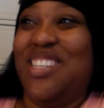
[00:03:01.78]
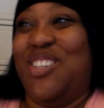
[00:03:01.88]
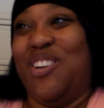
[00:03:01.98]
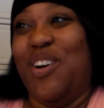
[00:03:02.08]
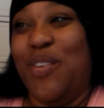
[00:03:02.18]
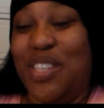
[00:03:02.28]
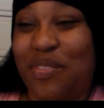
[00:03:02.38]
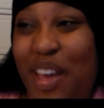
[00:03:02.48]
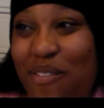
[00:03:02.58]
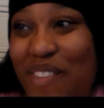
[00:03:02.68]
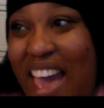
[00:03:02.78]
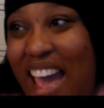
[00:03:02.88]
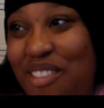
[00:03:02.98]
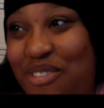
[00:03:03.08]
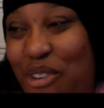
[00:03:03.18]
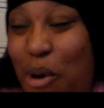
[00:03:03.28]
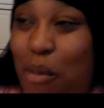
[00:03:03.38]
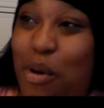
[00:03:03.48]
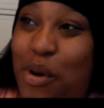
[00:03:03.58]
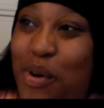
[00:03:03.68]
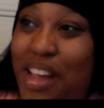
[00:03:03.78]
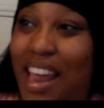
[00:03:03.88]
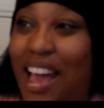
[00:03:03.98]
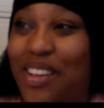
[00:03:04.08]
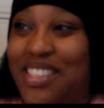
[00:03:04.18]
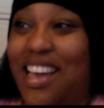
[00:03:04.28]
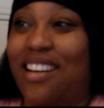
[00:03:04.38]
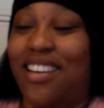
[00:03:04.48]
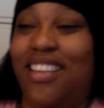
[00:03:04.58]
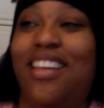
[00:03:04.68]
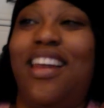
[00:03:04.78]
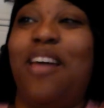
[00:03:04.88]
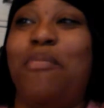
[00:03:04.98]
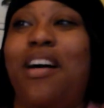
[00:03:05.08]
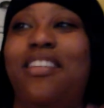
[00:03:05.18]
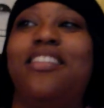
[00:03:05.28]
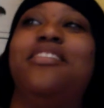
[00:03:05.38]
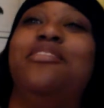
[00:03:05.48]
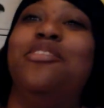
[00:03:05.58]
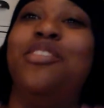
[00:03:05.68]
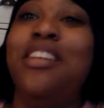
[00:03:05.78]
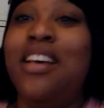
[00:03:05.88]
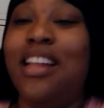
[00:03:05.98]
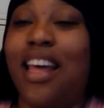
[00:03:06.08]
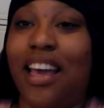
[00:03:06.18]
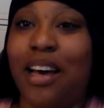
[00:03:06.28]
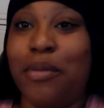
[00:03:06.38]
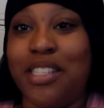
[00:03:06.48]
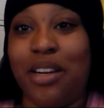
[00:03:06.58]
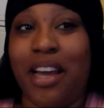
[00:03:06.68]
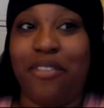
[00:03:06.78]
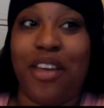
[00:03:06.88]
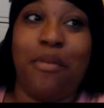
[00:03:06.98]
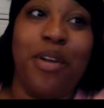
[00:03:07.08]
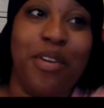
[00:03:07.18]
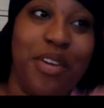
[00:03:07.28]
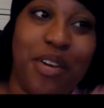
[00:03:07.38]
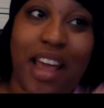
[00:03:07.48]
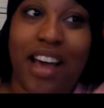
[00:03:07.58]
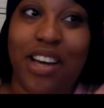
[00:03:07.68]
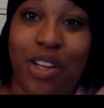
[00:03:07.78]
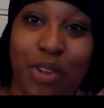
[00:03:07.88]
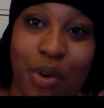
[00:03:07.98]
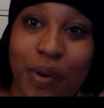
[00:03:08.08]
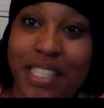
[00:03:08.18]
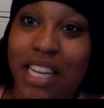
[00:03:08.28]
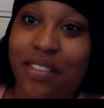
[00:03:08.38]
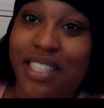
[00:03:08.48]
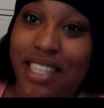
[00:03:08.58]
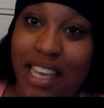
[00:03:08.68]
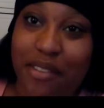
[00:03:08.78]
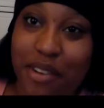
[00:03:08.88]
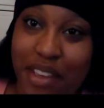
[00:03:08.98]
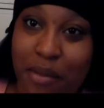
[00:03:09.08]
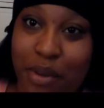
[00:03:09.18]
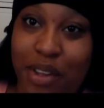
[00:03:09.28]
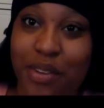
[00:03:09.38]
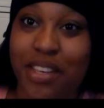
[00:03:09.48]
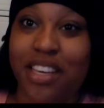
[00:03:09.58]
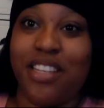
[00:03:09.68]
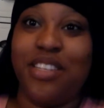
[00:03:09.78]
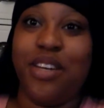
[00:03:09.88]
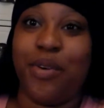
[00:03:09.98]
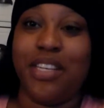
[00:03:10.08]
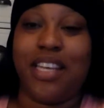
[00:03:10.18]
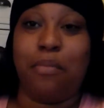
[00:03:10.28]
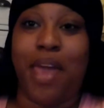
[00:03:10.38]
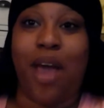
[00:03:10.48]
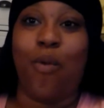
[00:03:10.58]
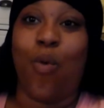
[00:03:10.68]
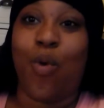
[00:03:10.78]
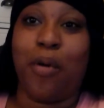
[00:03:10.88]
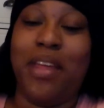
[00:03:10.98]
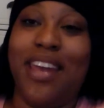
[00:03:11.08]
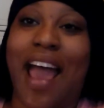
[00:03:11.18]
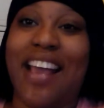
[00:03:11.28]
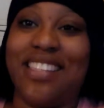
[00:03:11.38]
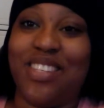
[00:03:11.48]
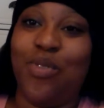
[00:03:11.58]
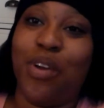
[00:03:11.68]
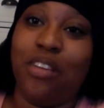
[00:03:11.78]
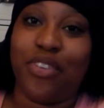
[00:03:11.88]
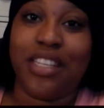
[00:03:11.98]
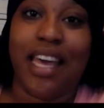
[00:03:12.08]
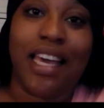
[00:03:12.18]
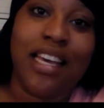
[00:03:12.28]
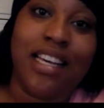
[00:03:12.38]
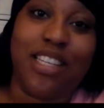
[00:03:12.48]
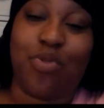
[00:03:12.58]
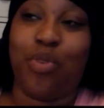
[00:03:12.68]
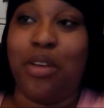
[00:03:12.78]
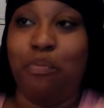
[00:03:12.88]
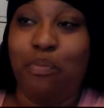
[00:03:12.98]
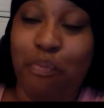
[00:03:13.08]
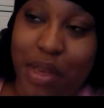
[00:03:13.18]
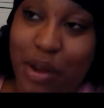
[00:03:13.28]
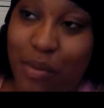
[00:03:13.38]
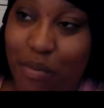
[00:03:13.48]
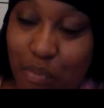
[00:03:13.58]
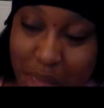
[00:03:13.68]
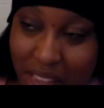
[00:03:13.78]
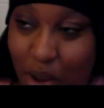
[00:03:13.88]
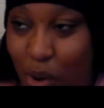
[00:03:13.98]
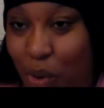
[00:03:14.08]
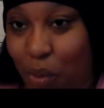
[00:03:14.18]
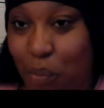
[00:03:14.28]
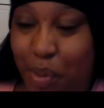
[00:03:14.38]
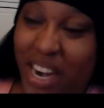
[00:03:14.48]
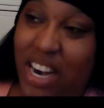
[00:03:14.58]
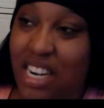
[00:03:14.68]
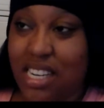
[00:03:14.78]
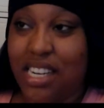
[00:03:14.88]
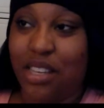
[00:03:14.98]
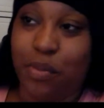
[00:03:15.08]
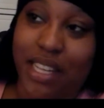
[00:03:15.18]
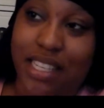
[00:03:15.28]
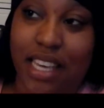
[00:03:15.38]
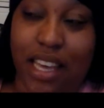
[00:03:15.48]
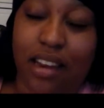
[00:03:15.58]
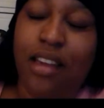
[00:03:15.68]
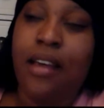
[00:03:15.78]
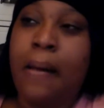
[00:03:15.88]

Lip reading: intro was like mad formal, and like I was like, oh, he looked like my uncle, like coming to the family reunion. You know that uncle you always love to see every family reunion, because you know he's like mad warm and nice. You ready for like his big old bear hug you about to get.